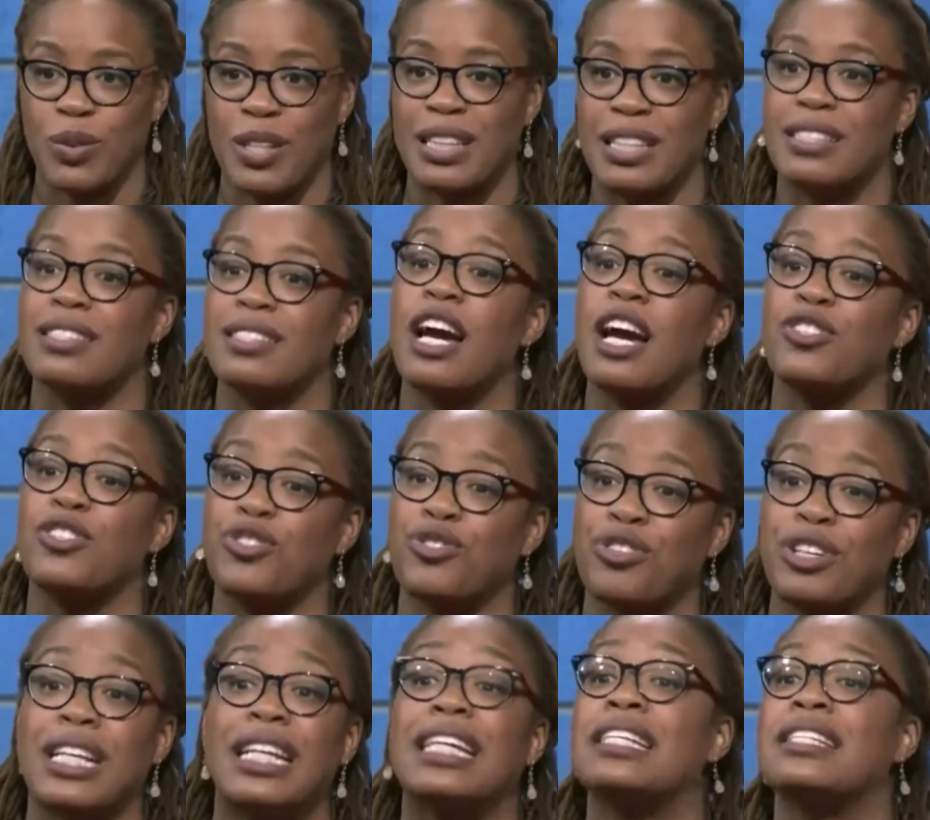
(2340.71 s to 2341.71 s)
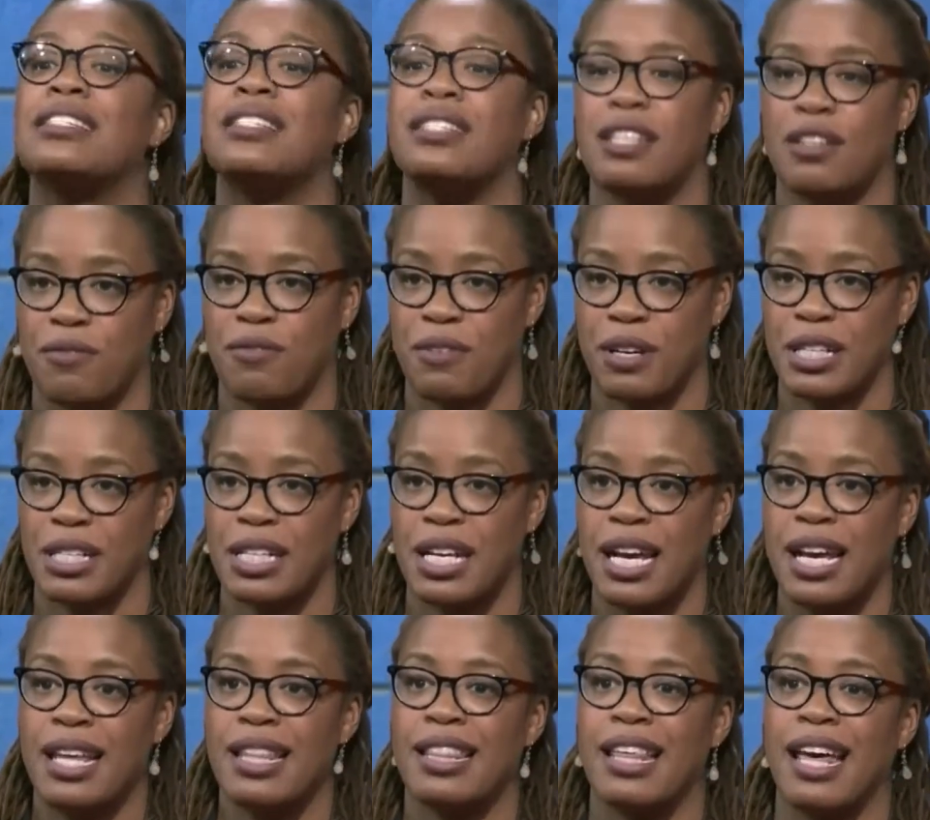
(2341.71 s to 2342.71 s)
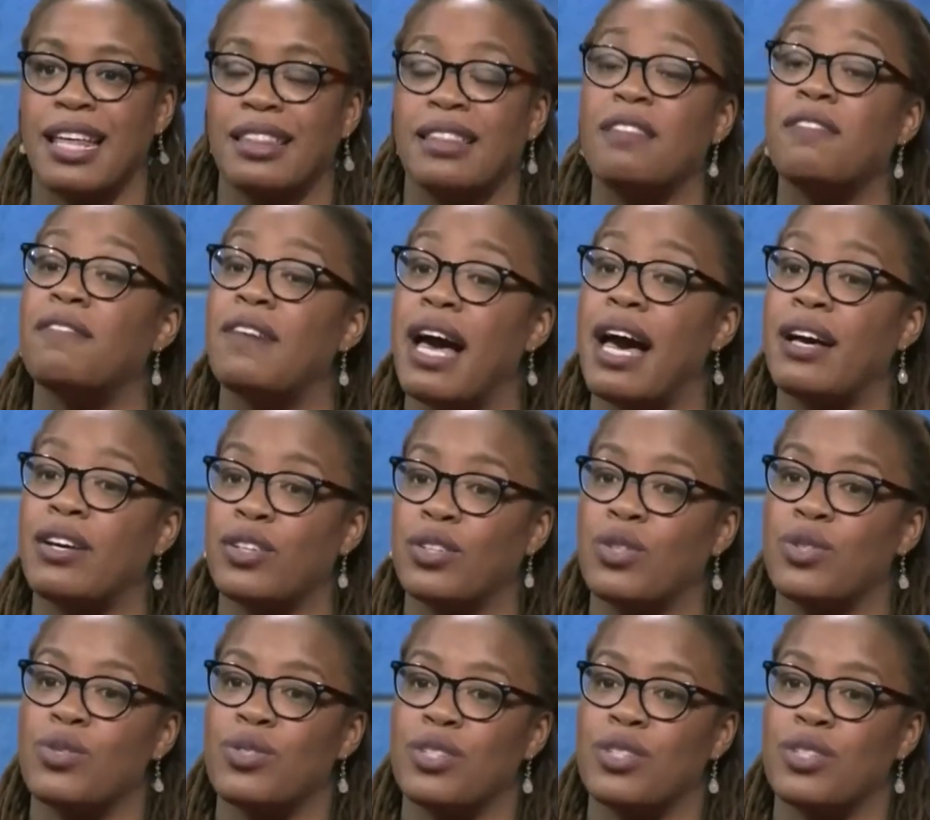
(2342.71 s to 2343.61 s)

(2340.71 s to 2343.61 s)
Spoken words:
that this country is different than the values